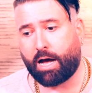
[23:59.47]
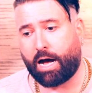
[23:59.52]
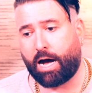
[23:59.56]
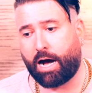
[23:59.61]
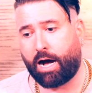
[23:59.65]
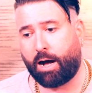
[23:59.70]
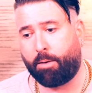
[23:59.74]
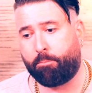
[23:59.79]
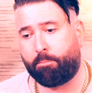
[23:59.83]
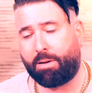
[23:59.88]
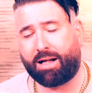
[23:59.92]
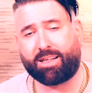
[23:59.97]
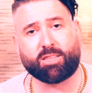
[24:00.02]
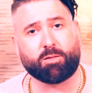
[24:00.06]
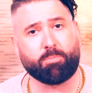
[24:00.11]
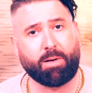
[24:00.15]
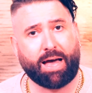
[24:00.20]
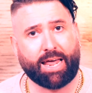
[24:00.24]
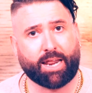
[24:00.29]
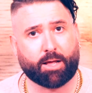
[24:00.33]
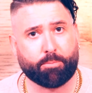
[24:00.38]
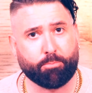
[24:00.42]
A
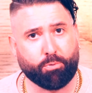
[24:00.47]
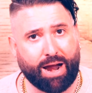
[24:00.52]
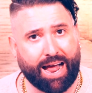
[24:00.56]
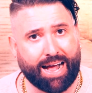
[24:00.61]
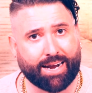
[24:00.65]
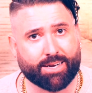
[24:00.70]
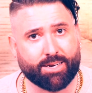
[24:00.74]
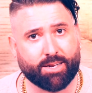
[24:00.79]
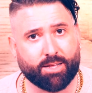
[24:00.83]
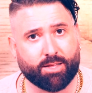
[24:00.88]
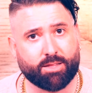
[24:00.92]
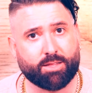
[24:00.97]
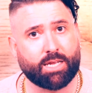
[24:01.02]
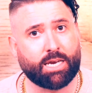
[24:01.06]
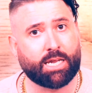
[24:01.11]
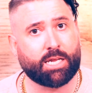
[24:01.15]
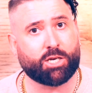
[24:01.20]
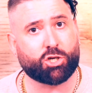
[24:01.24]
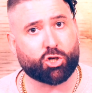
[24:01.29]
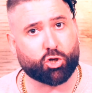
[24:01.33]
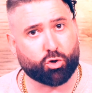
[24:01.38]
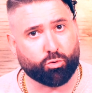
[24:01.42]
somatic practice, an
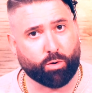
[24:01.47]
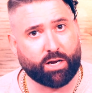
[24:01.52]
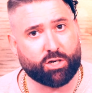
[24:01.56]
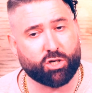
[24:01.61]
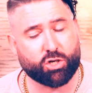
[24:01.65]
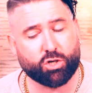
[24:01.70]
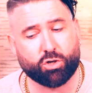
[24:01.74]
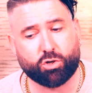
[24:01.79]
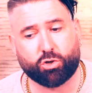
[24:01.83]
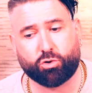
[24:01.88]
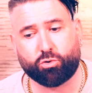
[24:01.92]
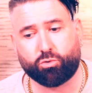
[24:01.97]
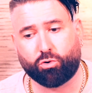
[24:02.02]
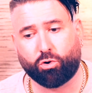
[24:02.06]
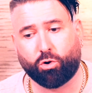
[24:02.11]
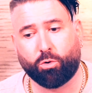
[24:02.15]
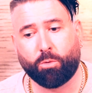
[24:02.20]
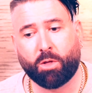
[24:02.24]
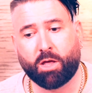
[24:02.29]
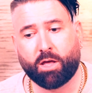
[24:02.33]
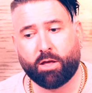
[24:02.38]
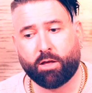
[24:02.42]
integration
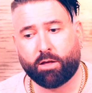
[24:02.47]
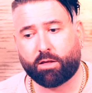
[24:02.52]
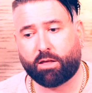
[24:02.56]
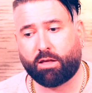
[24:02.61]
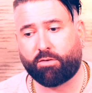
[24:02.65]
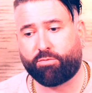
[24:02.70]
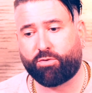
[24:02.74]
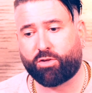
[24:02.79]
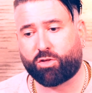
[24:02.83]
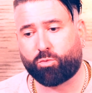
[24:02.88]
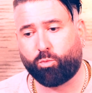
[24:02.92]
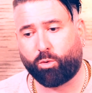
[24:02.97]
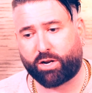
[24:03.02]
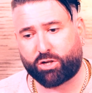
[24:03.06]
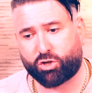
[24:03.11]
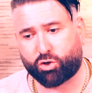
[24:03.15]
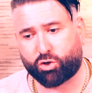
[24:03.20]
tool. Give this one a